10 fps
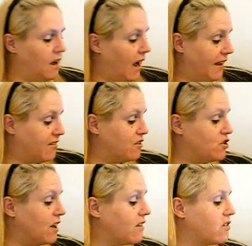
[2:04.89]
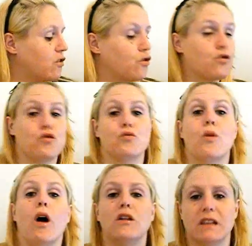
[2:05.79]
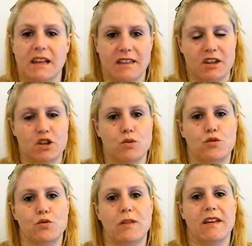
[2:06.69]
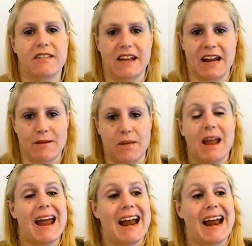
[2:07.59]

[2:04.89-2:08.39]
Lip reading: I suggest strongly that you do the same.